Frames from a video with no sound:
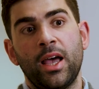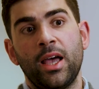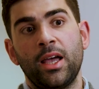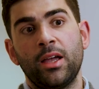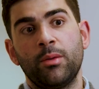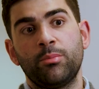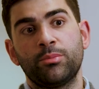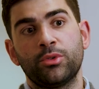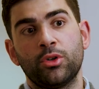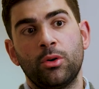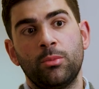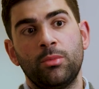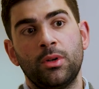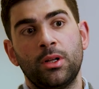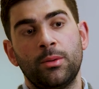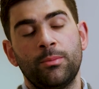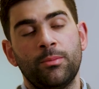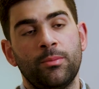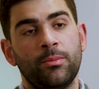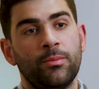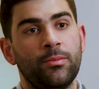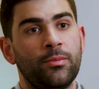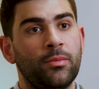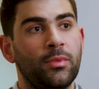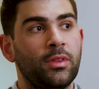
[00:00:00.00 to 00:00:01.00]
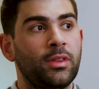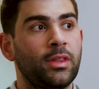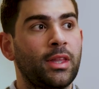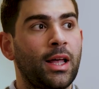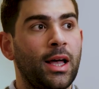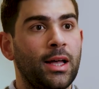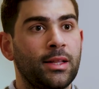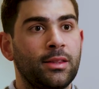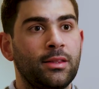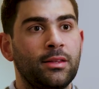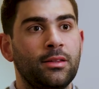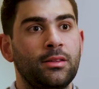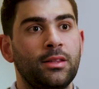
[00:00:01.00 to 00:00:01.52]
a problem
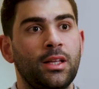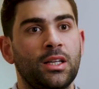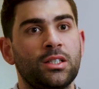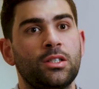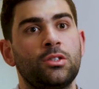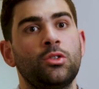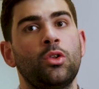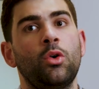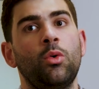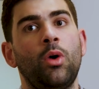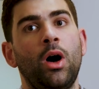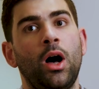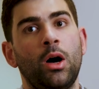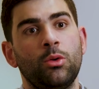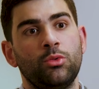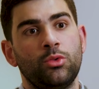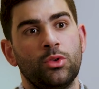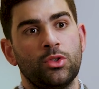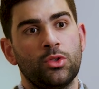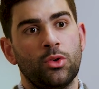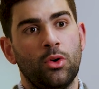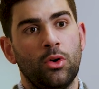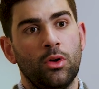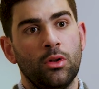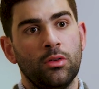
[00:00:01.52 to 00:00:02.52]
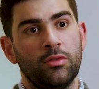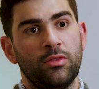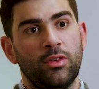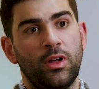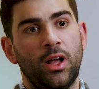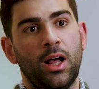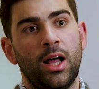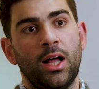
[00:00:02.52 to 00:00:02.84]
that doesn't know how to solve,